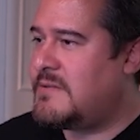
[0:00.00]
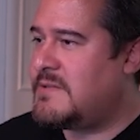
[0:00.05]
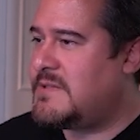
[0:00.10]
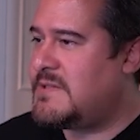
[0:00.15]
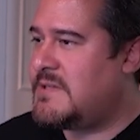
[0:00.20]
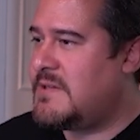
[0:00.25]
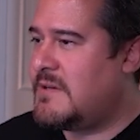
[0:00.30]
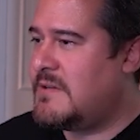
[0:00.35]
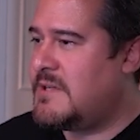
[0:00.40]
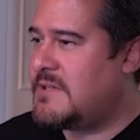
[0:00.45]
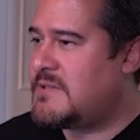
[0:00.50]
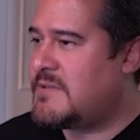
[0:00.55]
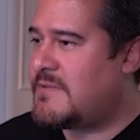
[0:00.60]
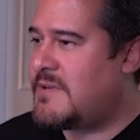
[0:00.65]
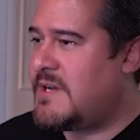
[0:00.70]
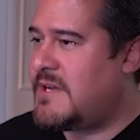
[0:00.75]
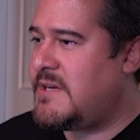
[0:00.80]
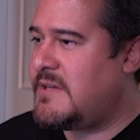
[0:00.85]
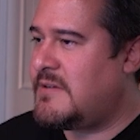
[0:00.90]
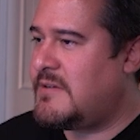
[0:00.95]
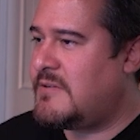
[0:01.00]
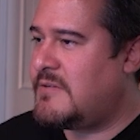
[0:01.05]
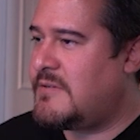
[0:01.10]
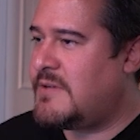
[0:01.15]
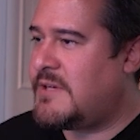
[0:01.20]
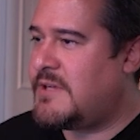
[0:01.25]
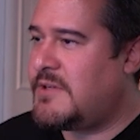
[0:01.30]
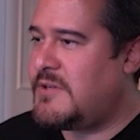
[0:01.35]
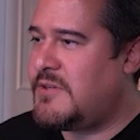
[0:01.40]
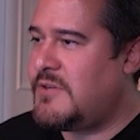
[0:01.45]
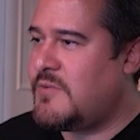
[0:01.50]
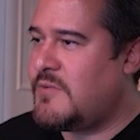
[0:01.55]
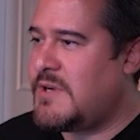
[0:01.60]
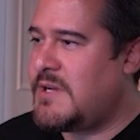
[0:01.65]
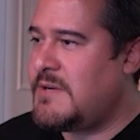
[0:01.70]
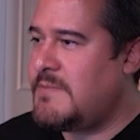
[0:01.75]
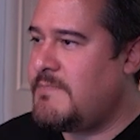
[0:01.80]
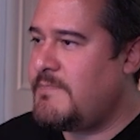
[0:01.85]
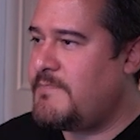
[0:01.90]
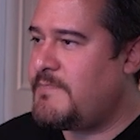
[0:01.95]
So let's go ahead and create a new
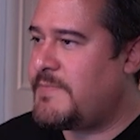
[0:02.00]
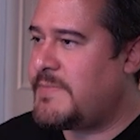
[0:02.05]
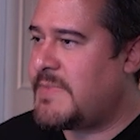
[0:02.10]
one.